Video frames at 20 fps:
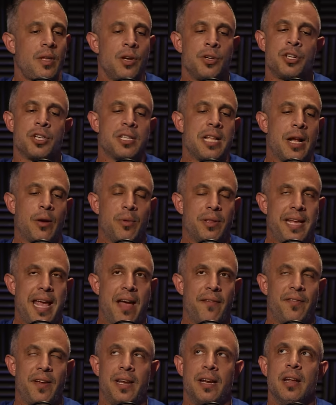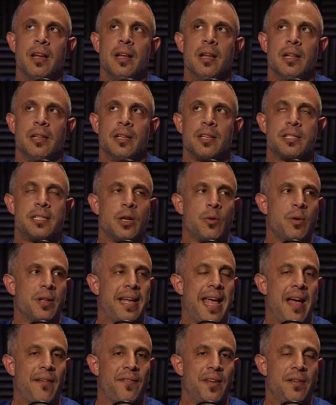just like with caffeine. Let's stick with
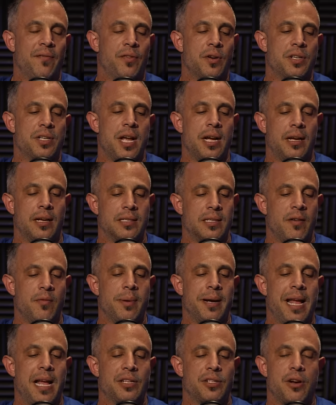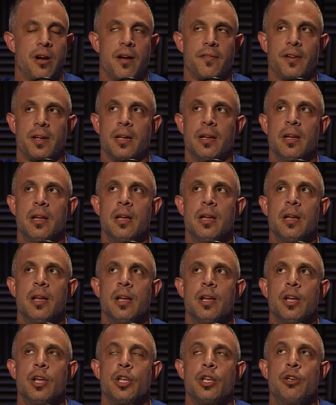caffeine for a second because everybody has coffee.
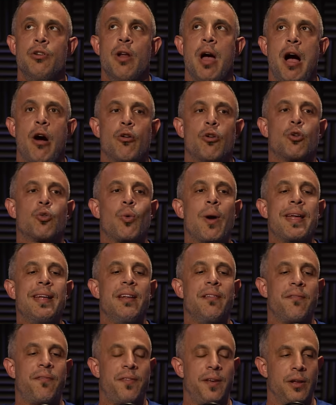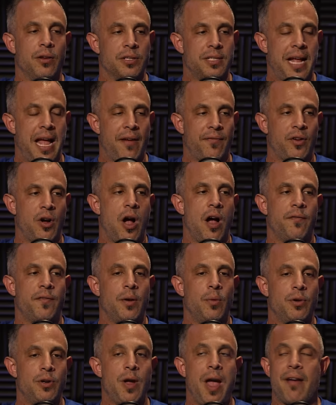You know how great it feels to have
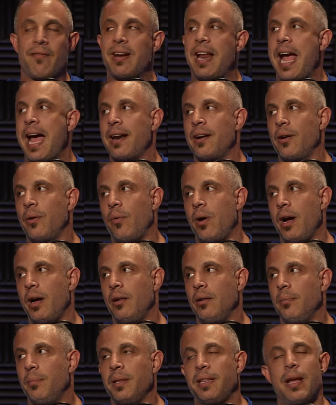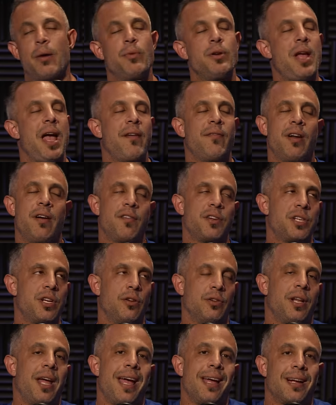coffee when you haven't had it in a while. But then when you have it every
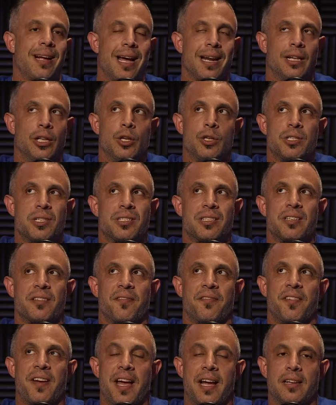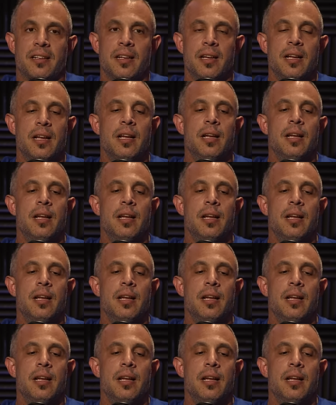single day, it kind of loses its effect.